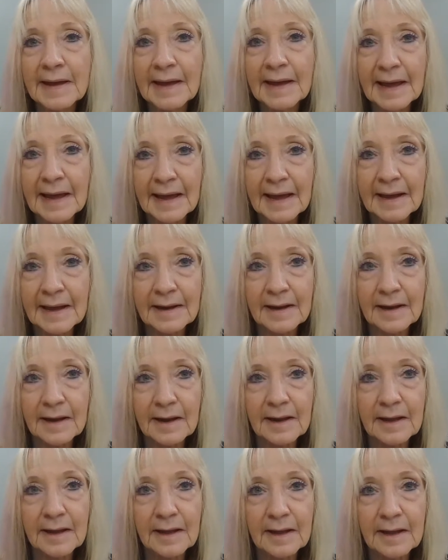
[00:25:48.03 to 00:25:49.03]
And
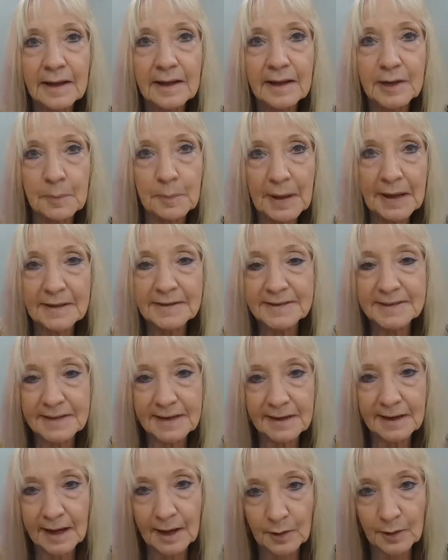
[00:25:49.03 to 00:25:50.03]
it depends in
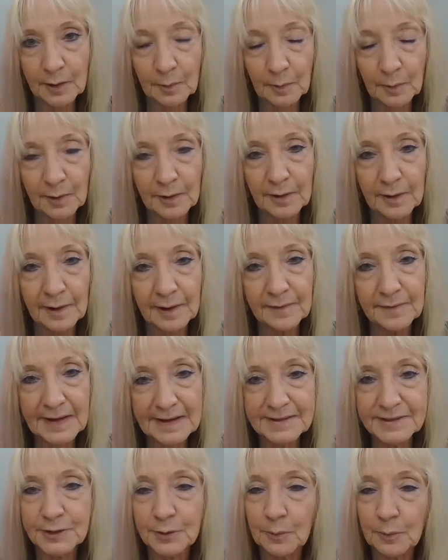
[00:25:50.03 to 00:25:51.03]
the county where you live
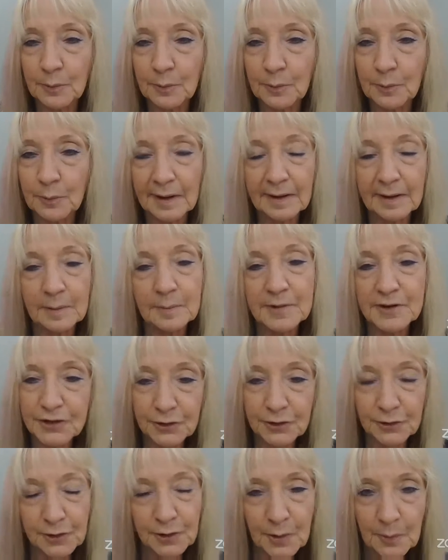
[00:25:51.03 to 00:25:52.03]
as to what
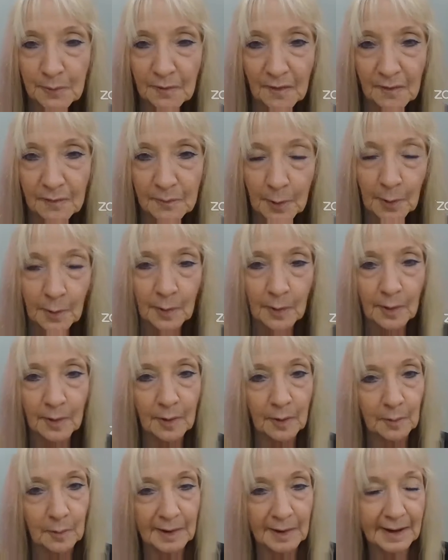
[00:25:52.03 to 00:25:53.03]
commissioner you vote for
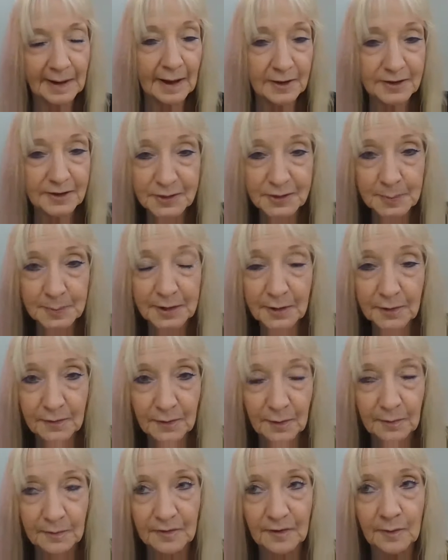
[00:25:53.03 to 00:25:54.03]
or what councilman you
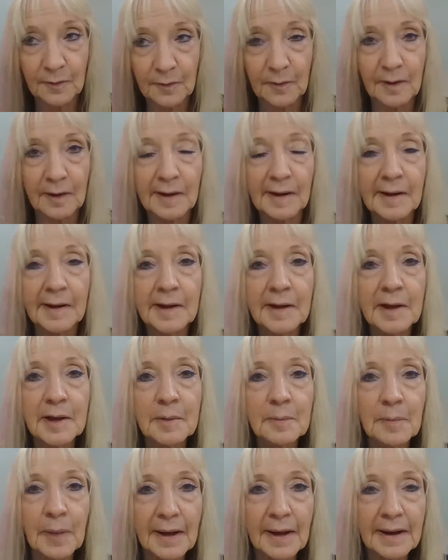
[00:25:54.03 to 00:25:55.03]
vote for.
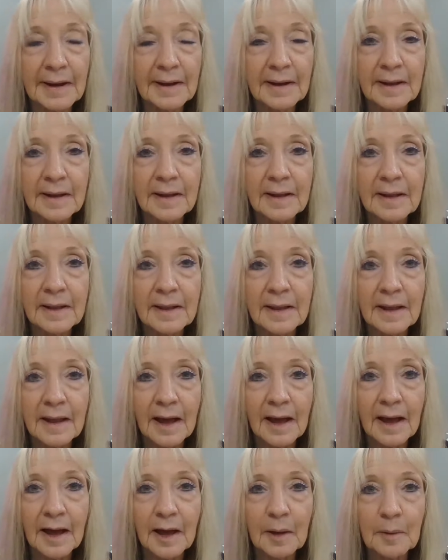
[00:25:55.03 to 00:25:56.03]
But
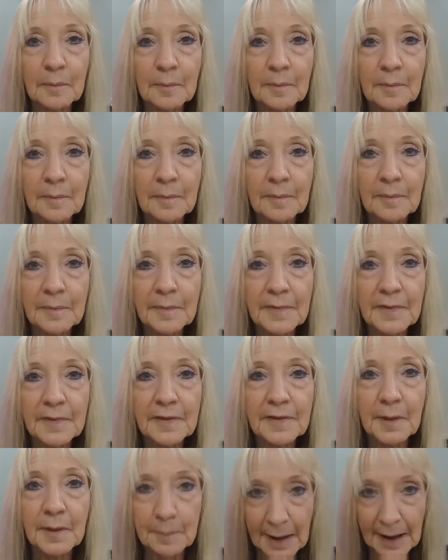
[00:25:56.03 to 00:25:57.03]

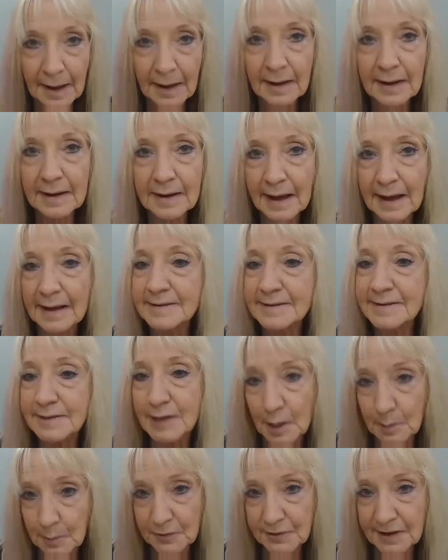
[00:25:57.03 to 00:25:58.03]
the ballot has
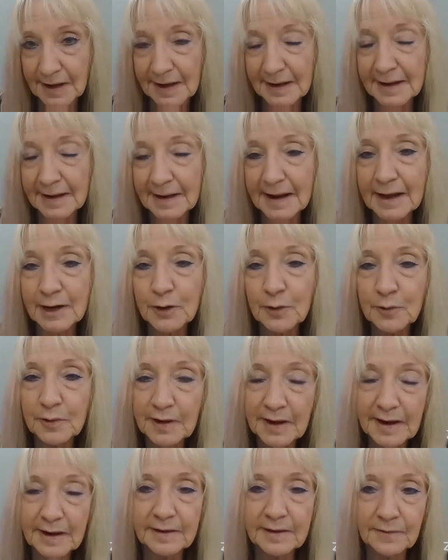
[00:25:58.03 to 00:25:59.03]
numbers on it, and you
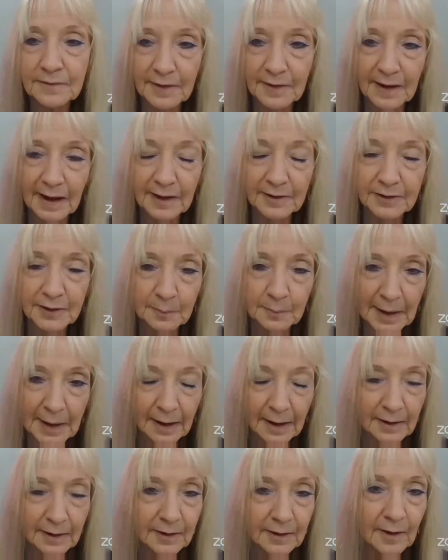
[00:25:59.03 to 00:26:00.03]
need to fill out the
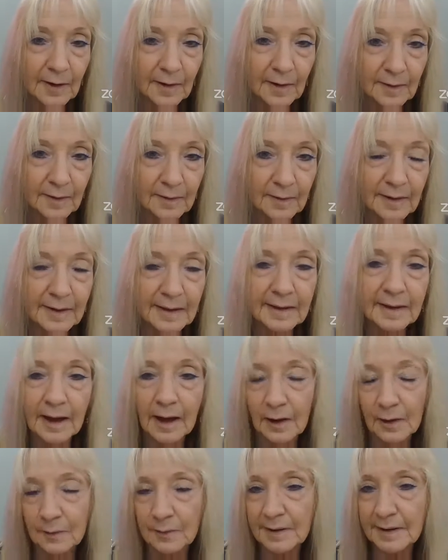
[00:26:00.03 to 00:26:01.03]
ballot card and
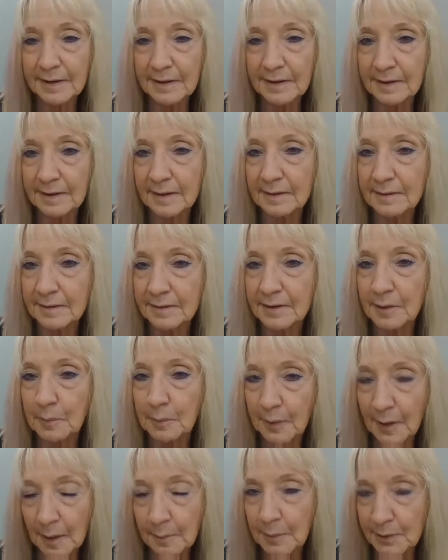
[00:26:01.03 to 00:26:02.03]
color in the
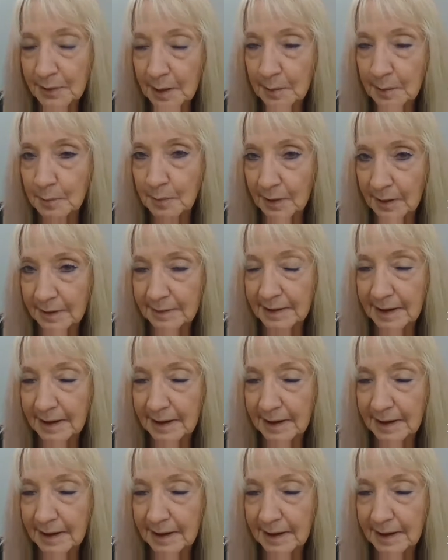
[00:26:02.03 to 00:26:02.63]
proper number on